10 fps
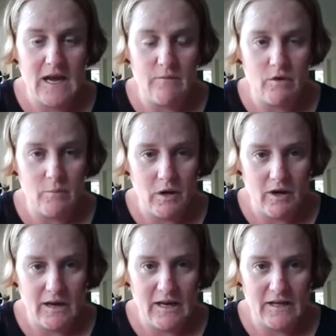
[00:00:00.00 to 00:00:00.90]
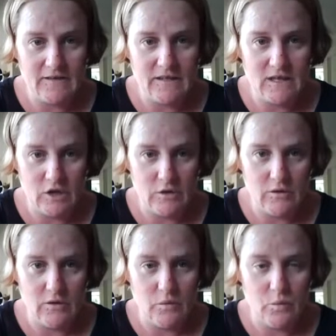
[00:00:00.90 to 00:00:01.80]
and we're applying it to
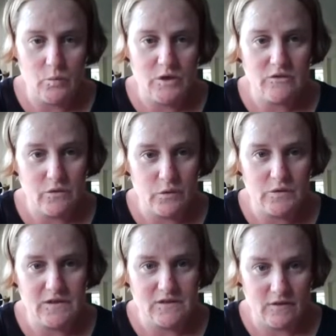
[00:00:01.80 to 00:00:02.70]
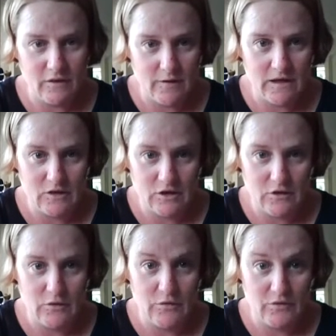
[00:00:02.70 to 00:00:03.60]
youth, which of course is a growing
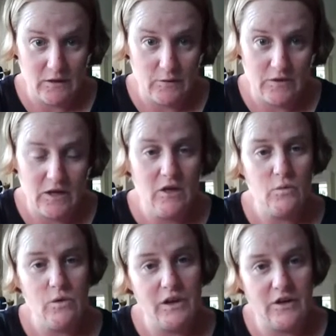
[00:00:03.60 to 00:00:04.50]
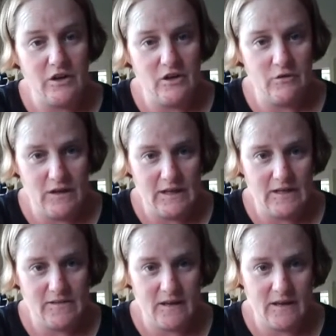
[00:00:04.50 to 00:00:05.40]
new field with a lot of new really
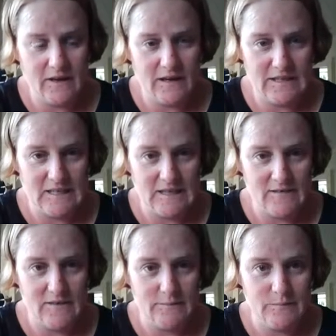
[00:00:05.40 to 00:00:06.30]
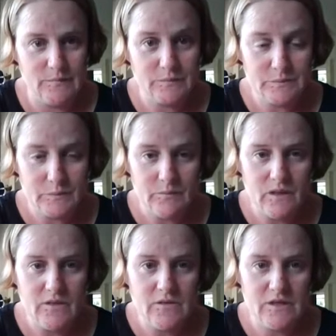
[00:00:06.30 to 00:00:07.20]
exciting ideas.
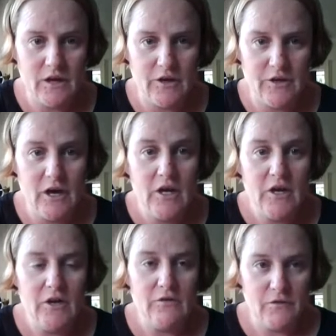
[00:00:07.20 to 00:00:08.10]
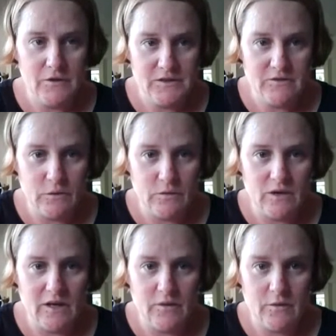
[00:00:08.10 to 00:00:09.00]
So, first of
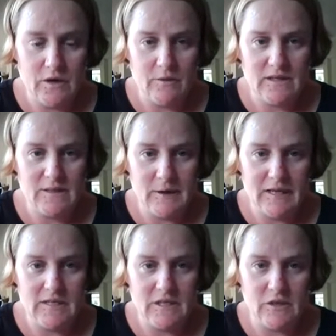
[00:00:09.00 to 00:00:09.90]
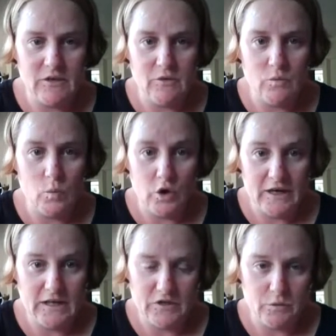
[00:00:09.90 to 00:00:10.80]
all, I thought I would explain to you
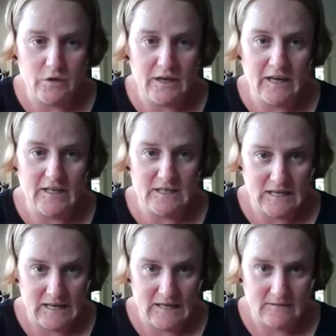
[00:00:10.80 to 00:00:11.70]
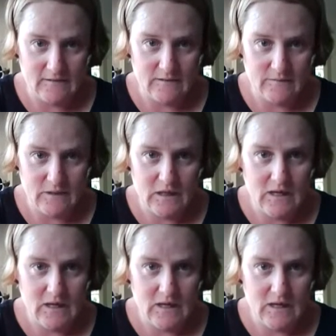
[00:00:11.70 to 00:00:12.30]
what edgewalking actually is.